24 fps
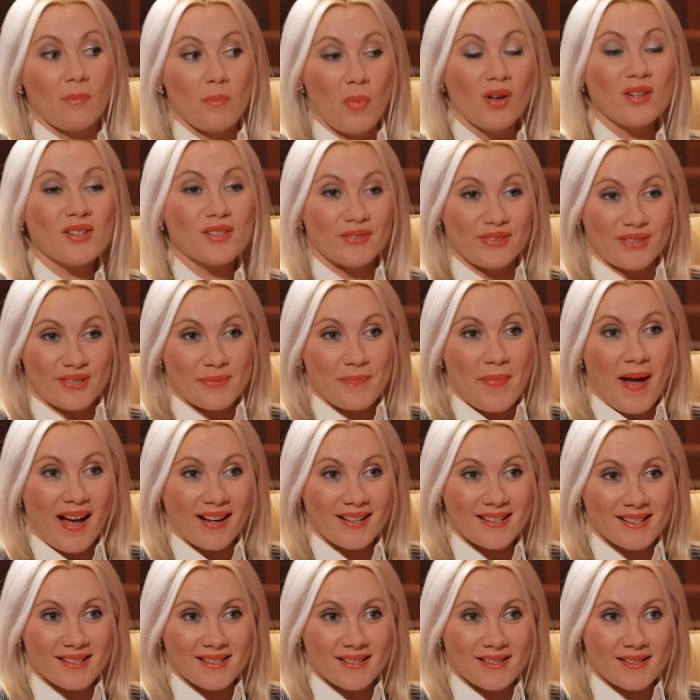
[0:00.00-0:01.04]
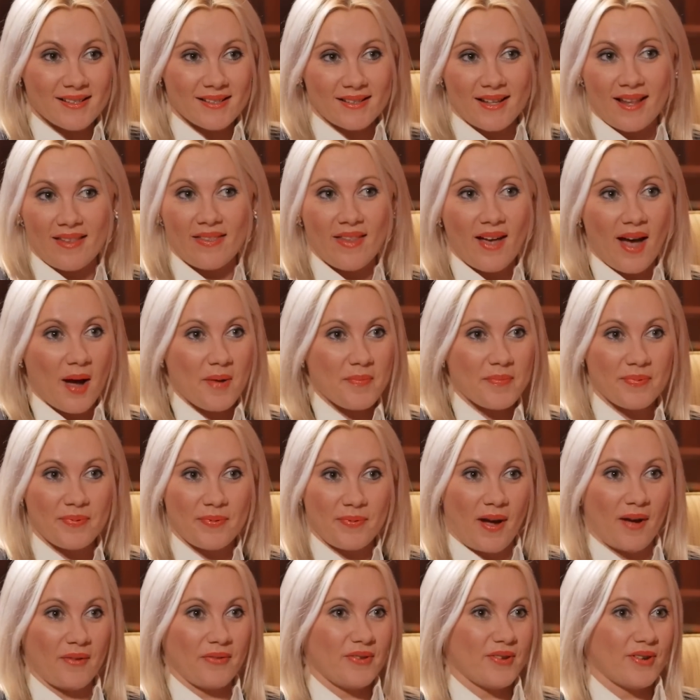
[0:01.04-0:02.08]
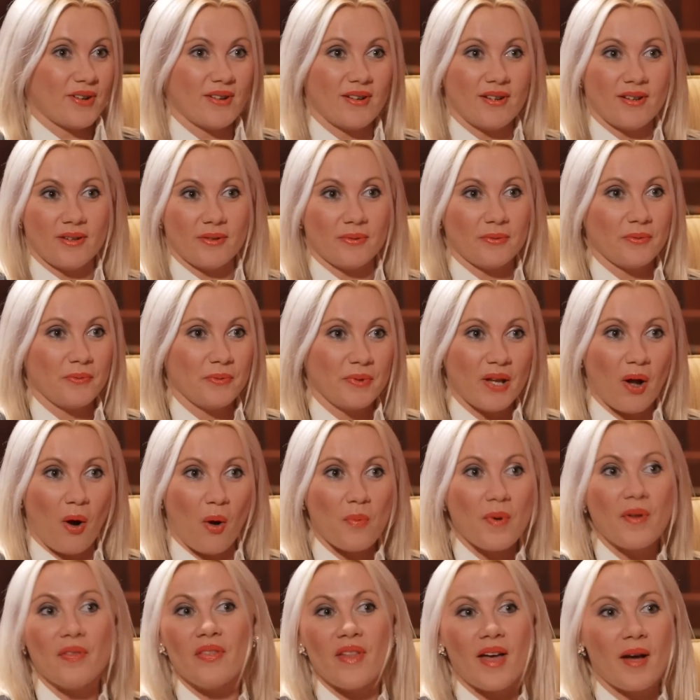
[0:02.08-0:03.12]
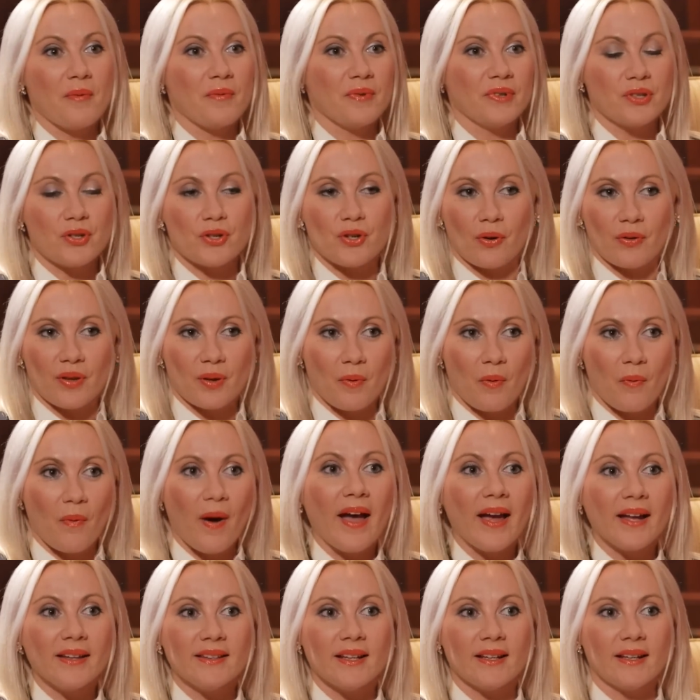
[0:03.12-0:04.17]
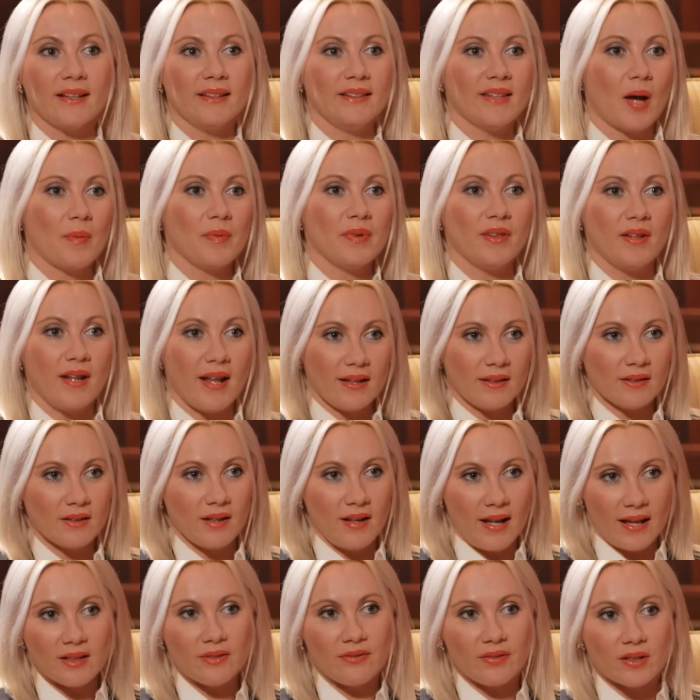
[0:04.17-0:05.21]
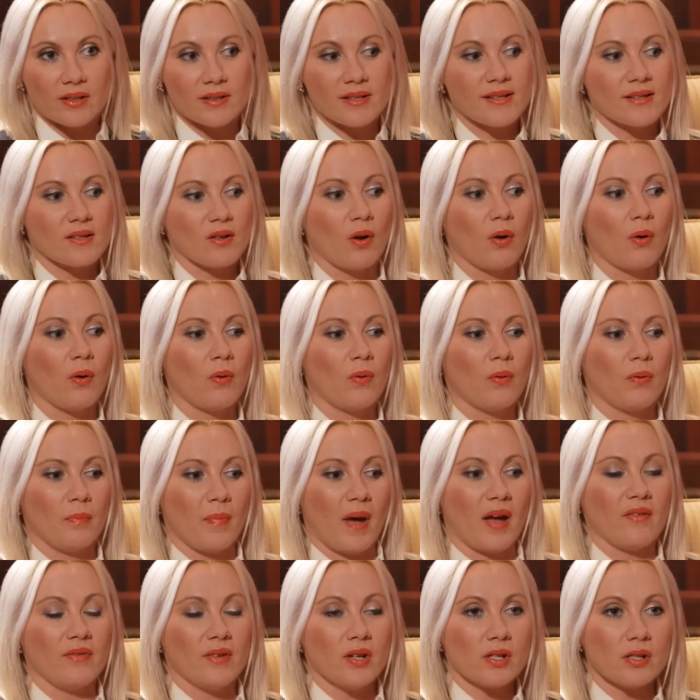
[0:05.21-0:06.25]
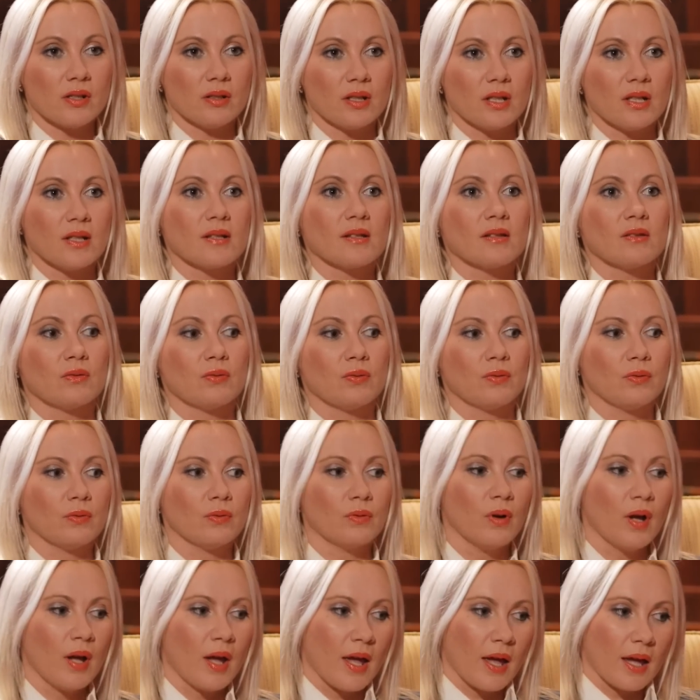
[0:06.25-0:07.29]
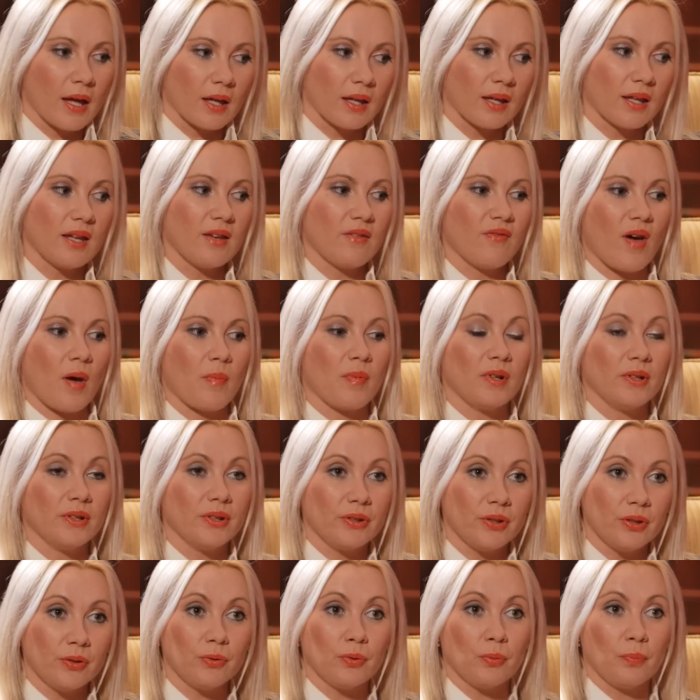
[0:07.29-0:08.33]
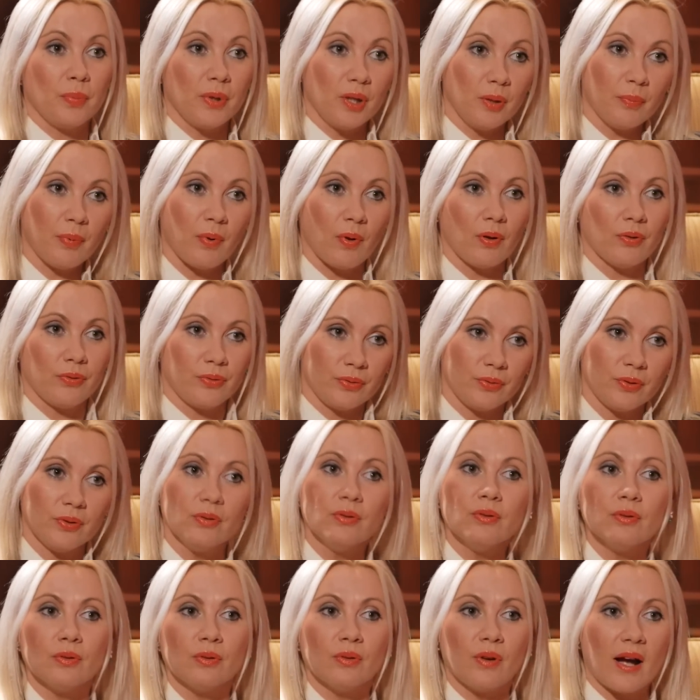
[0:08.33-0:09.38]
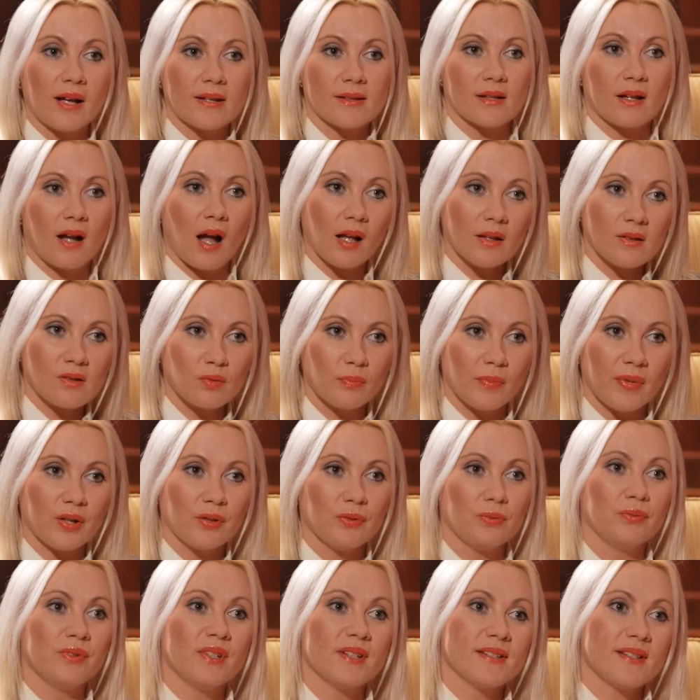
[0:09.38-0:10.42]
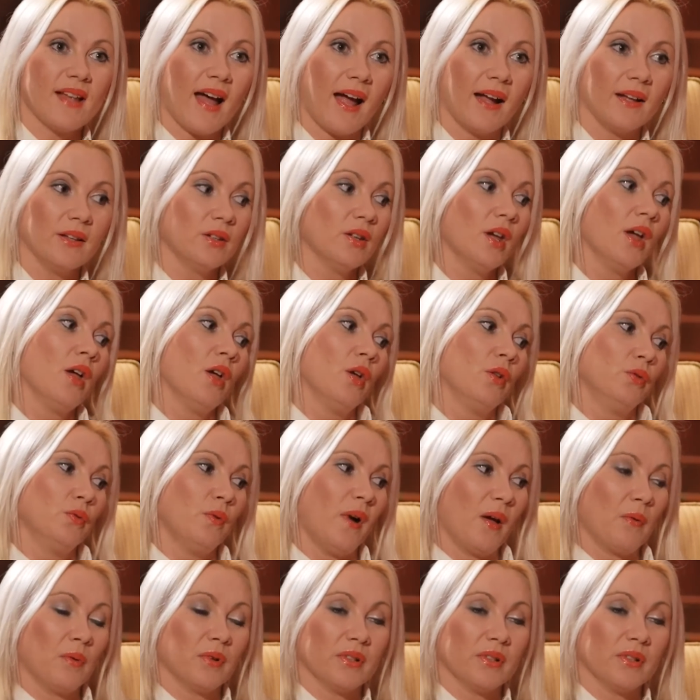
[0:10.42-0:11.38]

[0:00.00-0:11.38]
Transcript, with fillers: most of these boxes end up after we open them, we throw them away. They yeah. end up in land, landfills. So my vision is to give ability to people, to you as a consumer, to decide: Do I